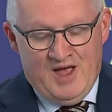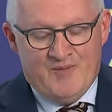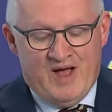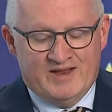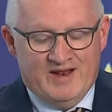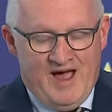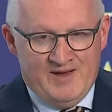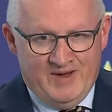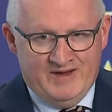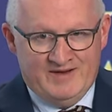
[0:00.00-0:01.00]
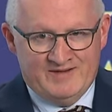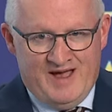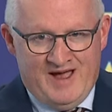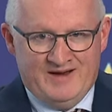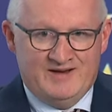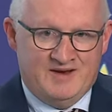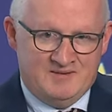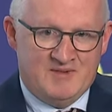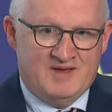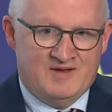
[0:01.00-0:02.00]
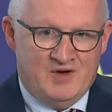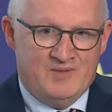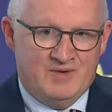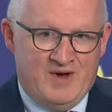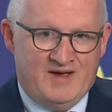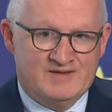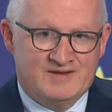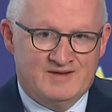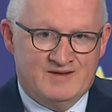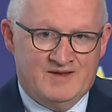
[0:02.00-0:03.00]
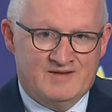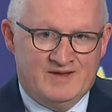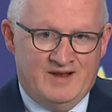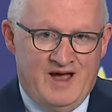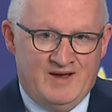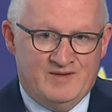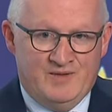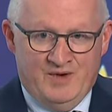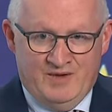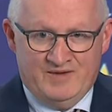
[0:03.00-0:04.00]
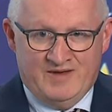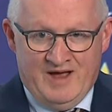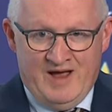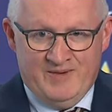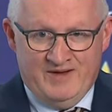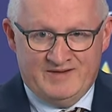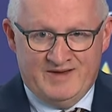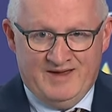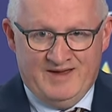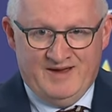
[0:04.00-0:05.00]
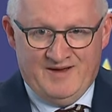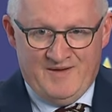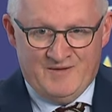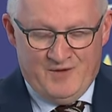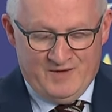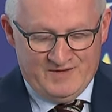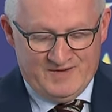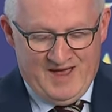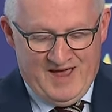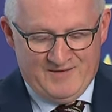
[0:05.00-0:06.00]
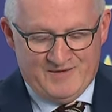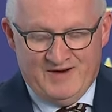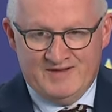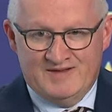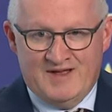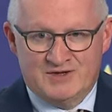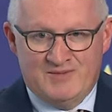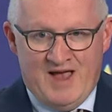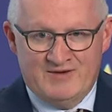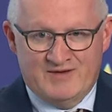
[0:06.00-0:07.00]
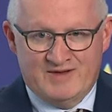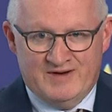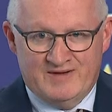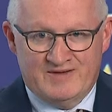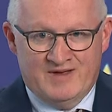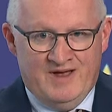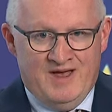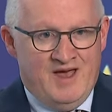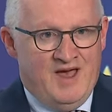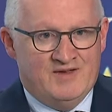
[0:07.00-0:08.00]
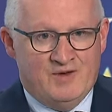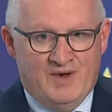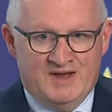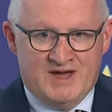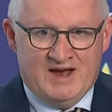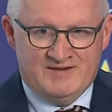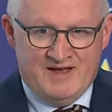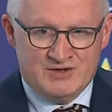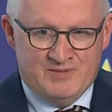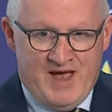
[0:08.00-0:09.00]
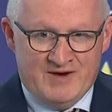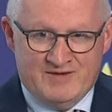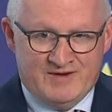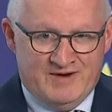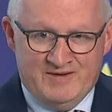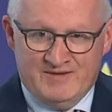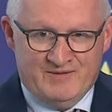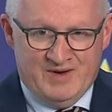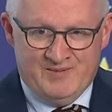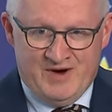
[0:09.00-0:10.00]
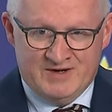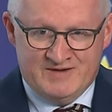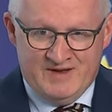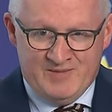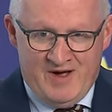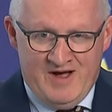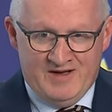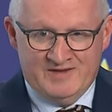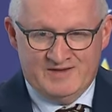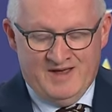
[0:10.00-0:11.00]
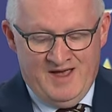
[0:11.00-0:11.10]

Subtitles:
But on the liability side, it's an open question. So the liability, of course, first is central bank reserves. So we inject central bank reserves via purchasing bonds.